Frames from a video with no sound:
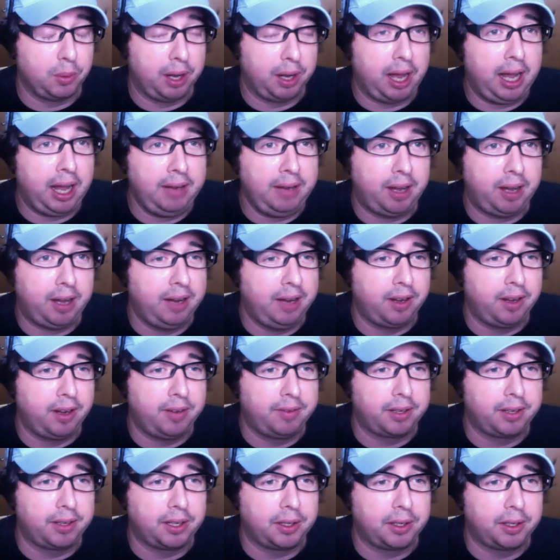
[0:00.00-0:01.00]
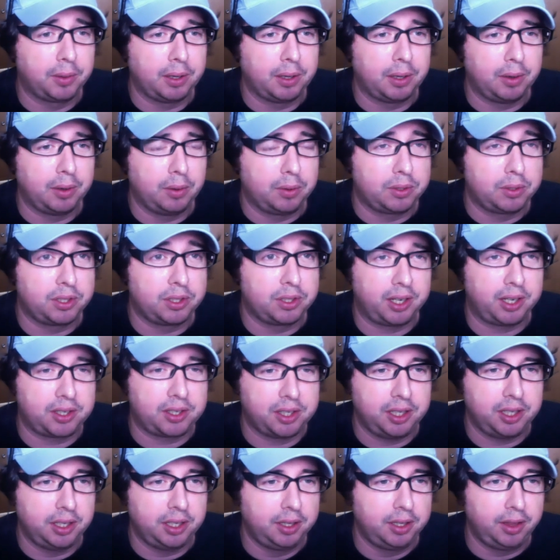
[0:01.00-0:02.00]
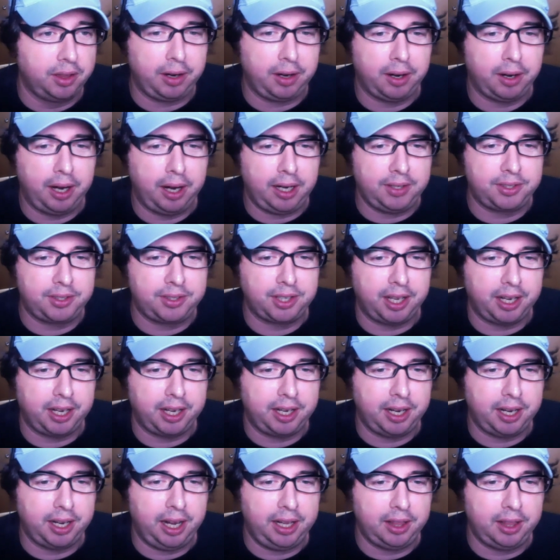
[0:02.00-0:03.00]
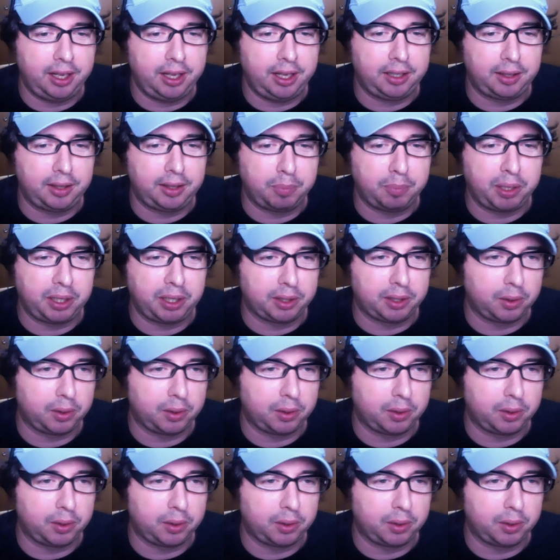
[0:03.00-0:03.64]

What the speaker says: I find Vicky Guerrero sexy. There, I said it. I like the bigger,